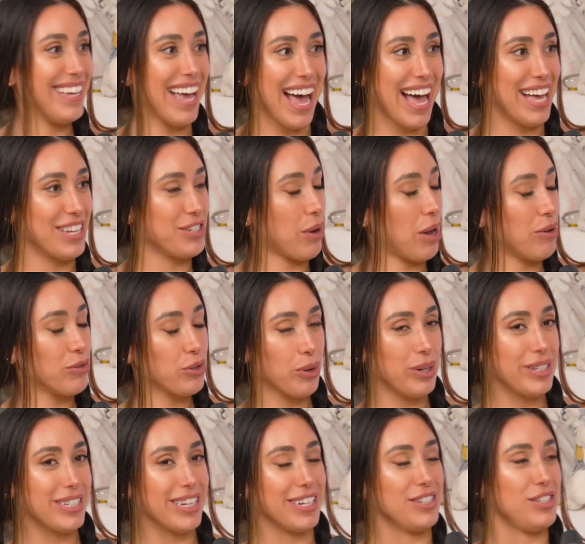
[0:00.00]
Yeah, so I was
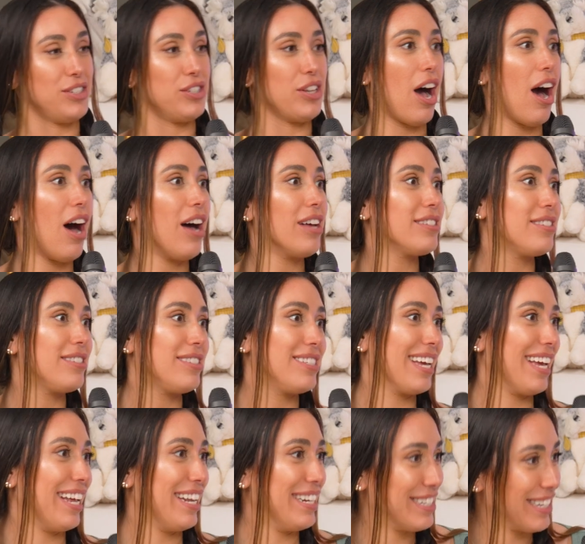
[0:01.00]
always
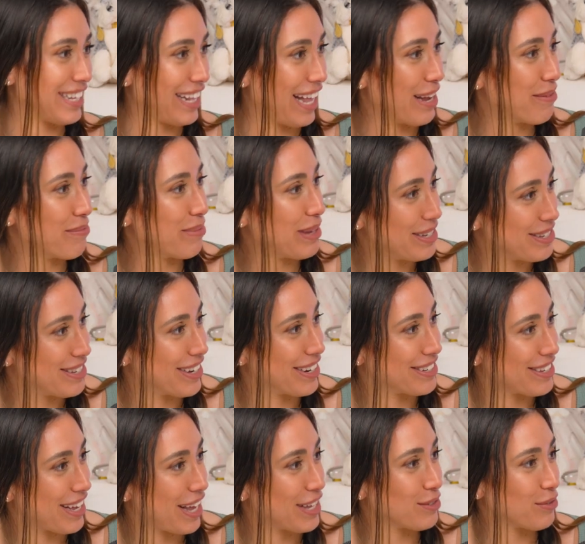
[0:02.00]
exhausted to like be
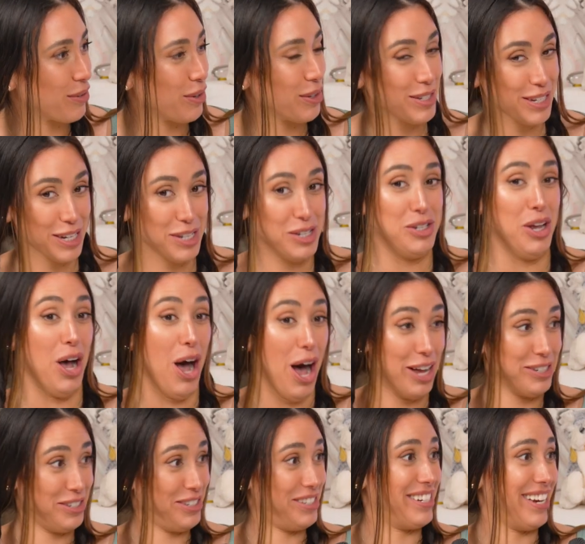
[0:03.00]
successful. It's
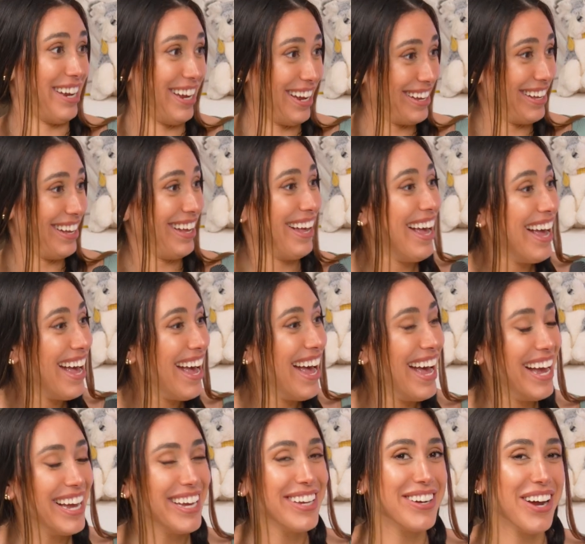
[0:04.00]
exhausting,
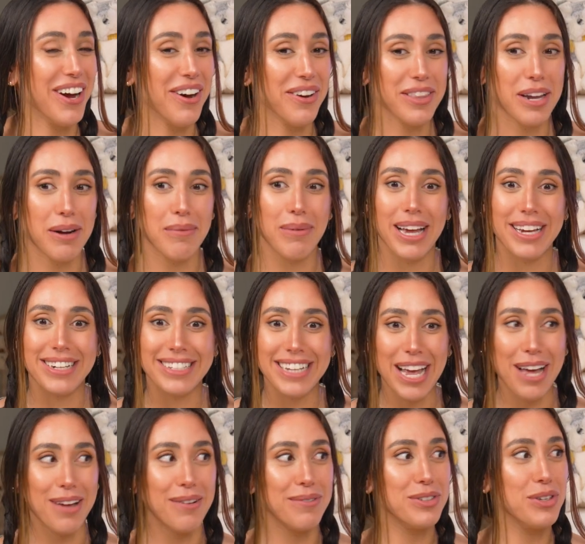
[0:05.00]
you know. And then I'm like,
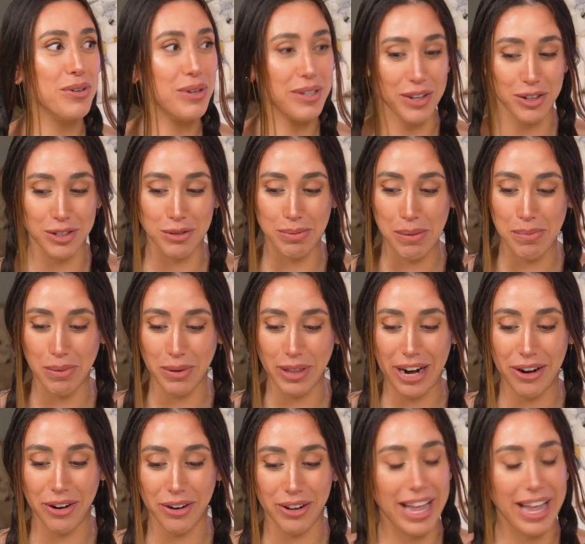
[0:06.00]
damn, there's people that are